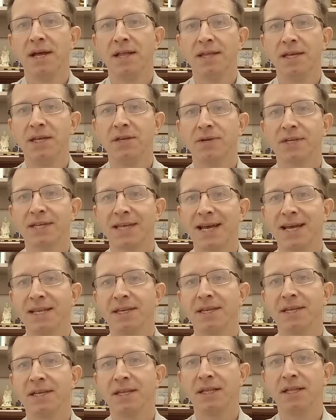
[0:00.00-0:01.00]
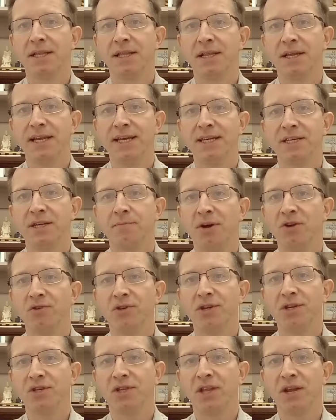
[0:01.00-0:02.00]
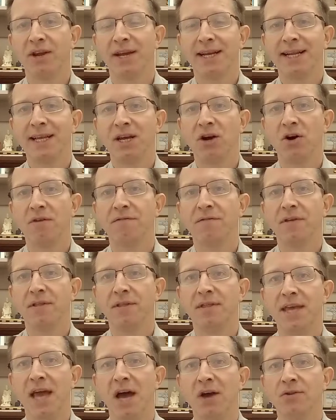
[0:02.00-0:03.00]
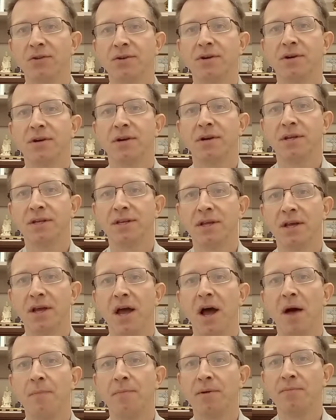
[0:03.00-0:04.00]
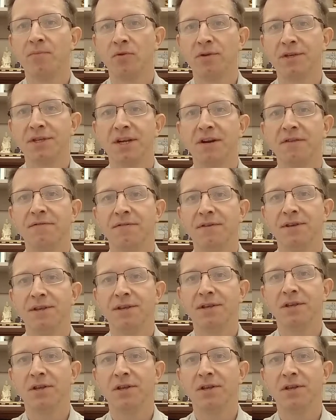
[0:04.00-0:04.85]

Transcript: These were scans, the laser bounces directly off the uppermost surface